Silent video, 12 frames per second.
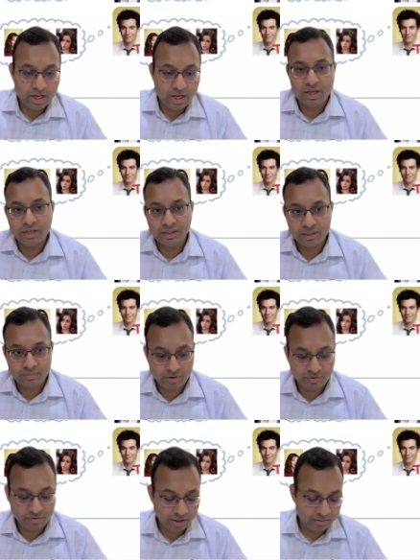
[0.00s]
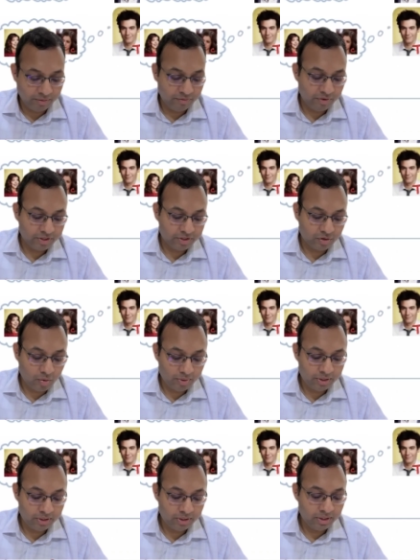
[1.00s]
has other preference, maybe first
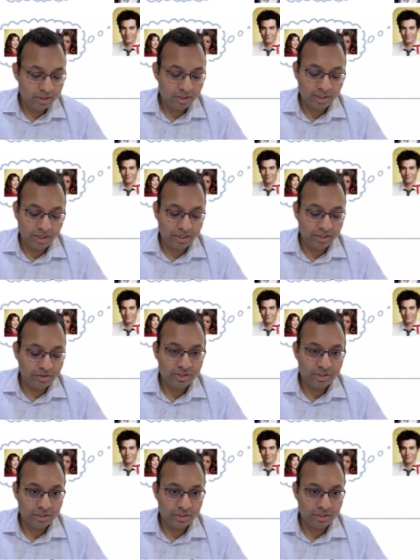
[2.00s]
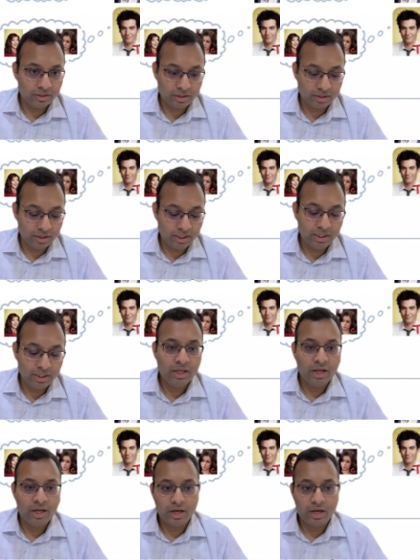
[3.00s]
Robin, second Christian, and third
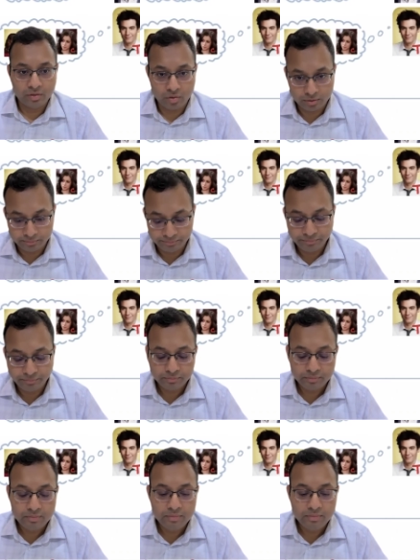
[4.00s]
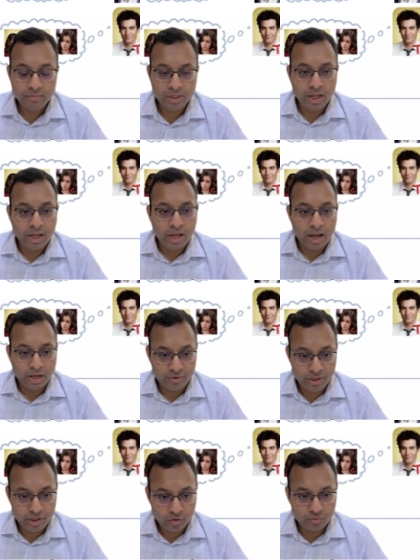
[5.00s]
Lily, and so on. And
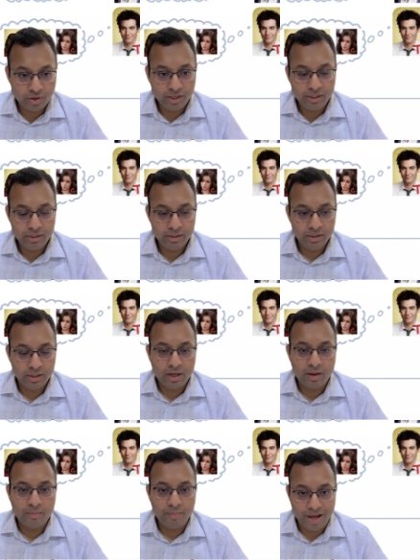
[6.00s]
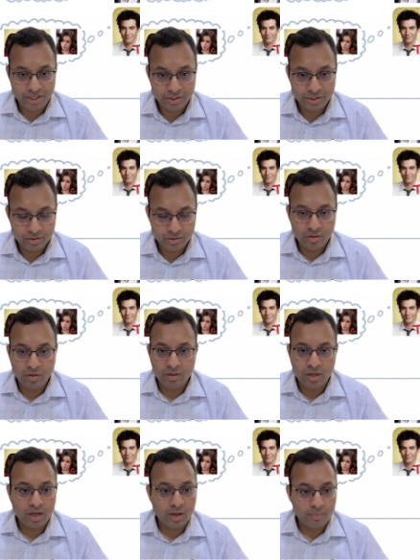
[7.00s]
we need to find a match,
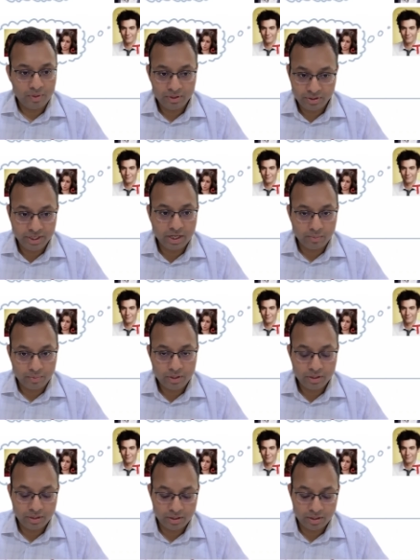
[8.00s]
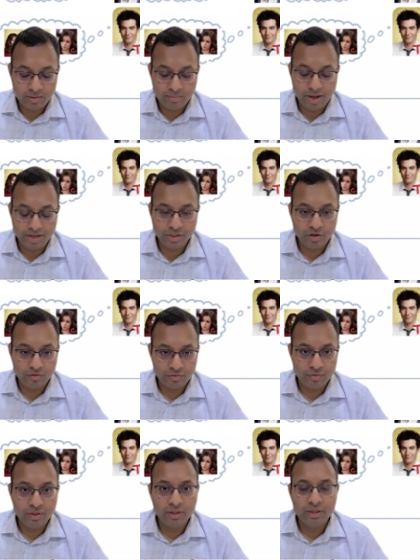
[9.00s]
a couple, three couples, a matching
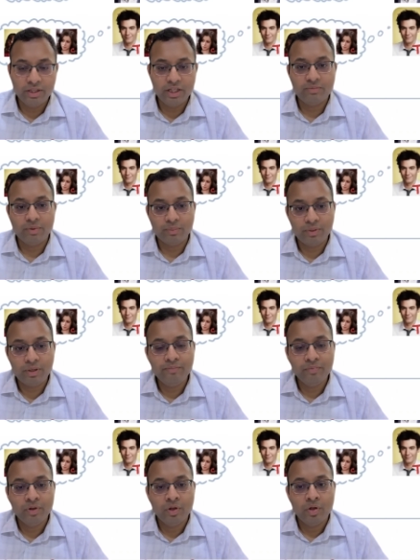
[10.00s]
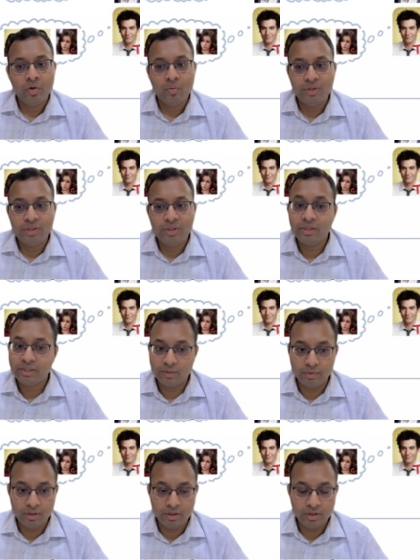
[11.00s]
of these people, which is
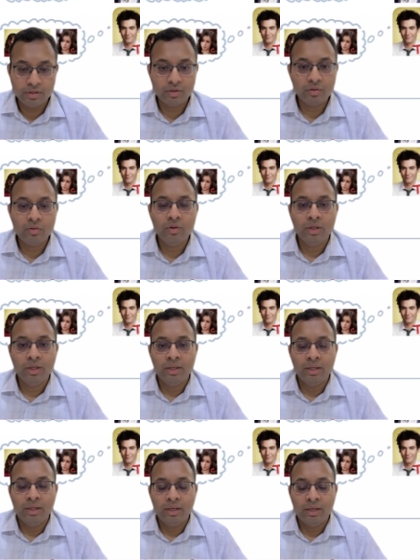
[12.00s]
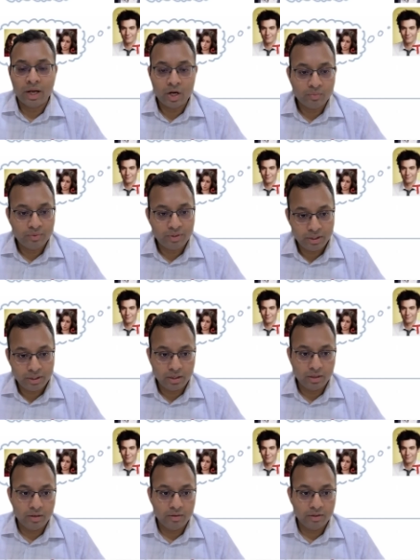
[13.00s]
stable. So none of
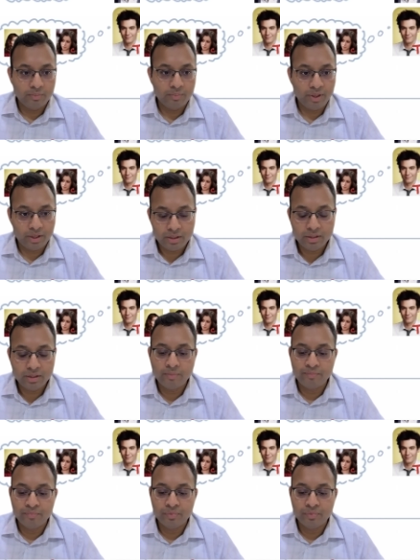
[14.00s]
the uh, the pairs